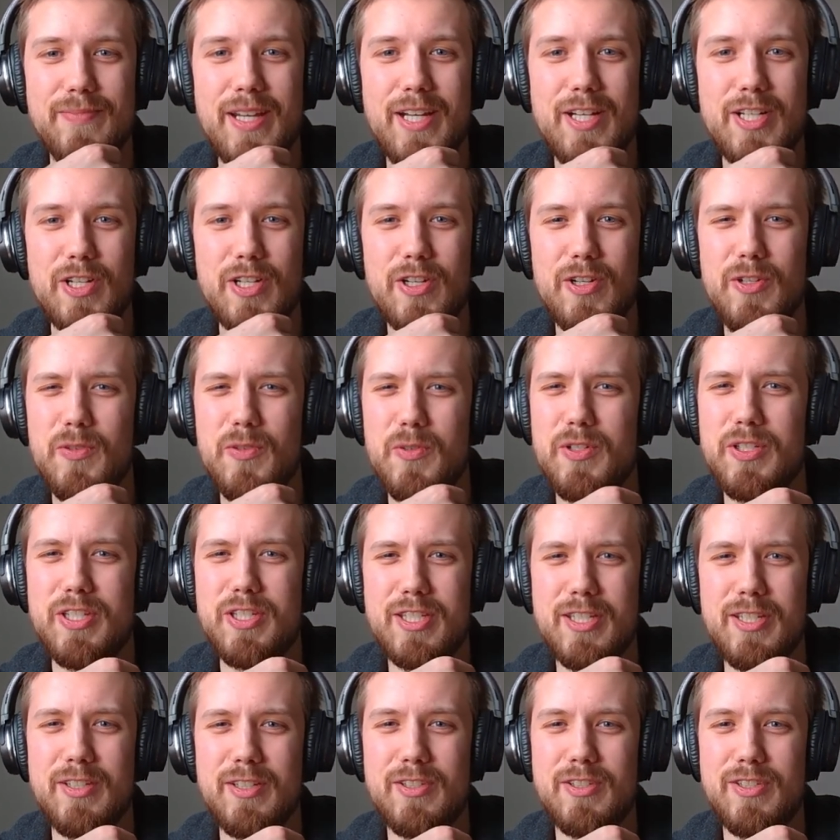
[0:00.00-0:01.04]
make sure you
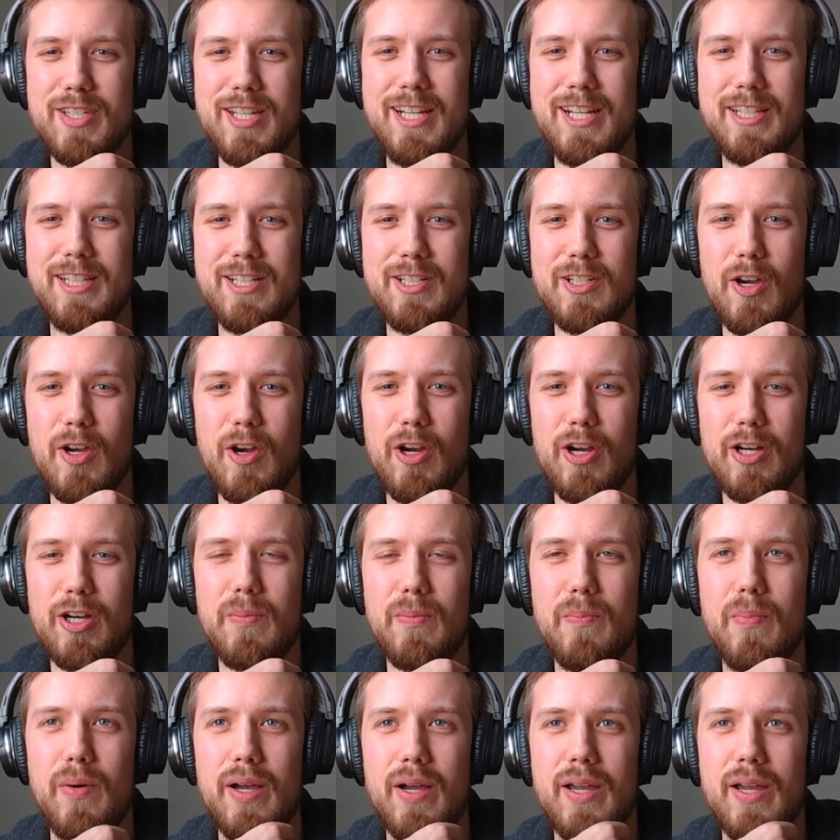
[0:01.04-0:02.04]
could still see in the dark.